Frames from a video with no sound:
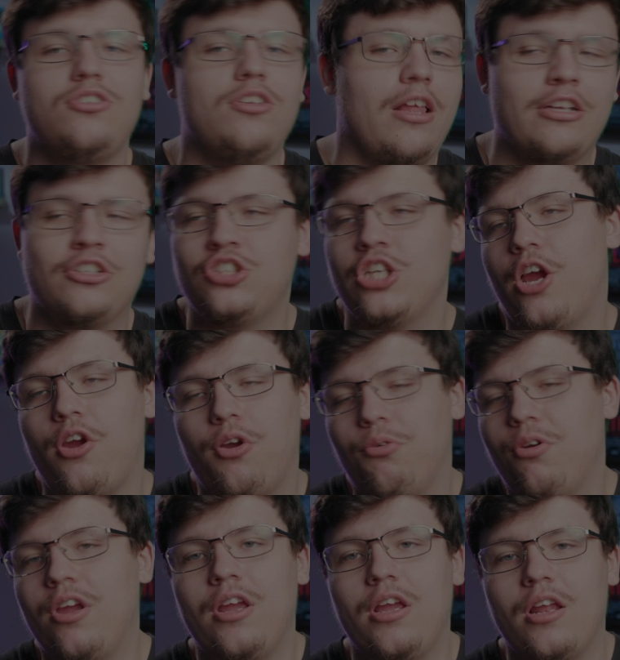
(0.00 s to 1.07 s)
like
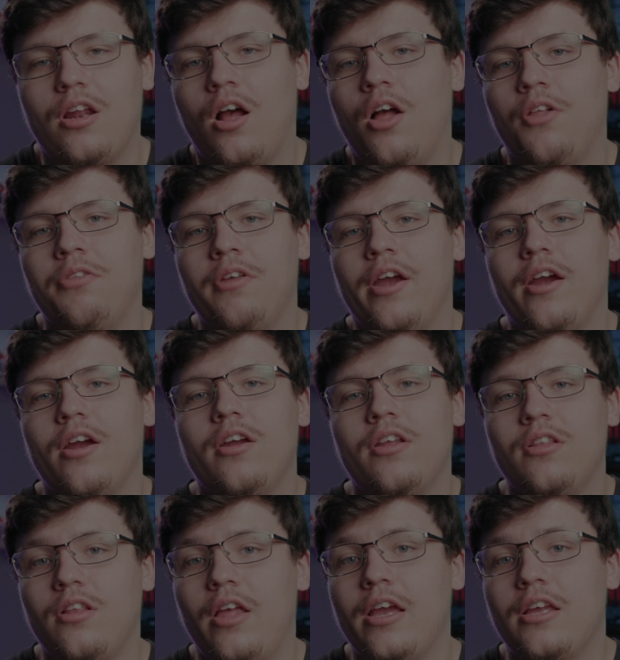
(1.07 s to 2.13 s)
jerry-rigging it on there,
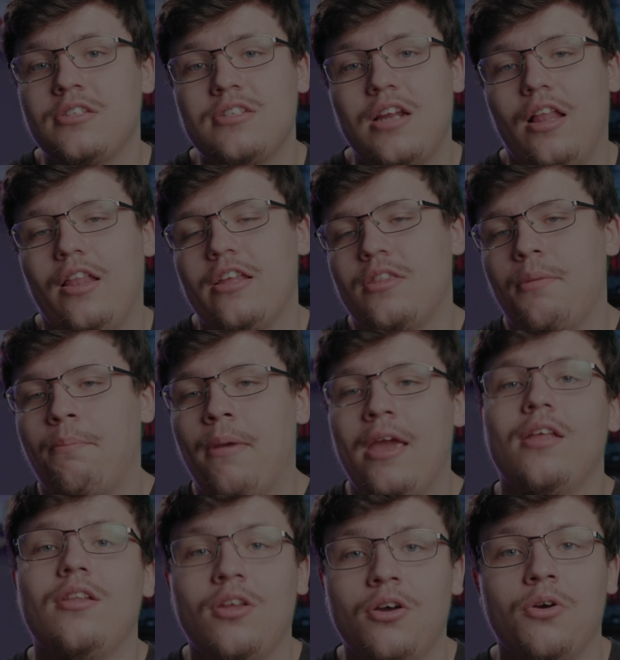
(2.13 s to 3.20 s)
and like it's not like the
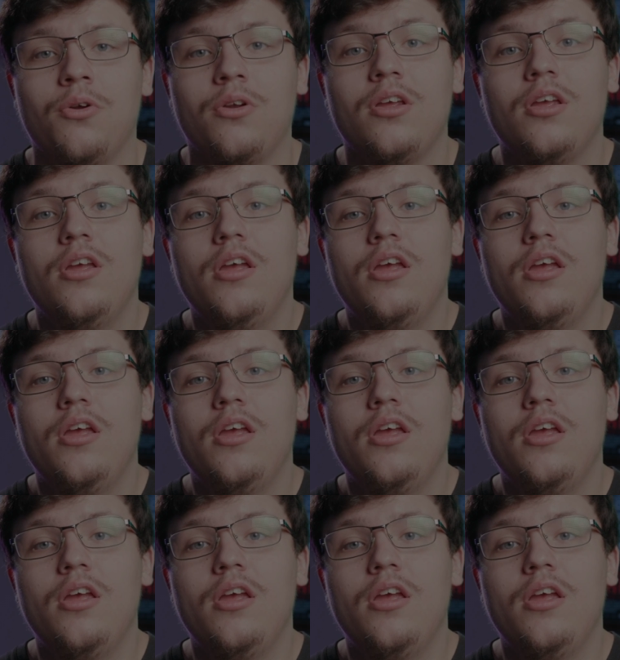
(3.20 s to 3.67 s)
payload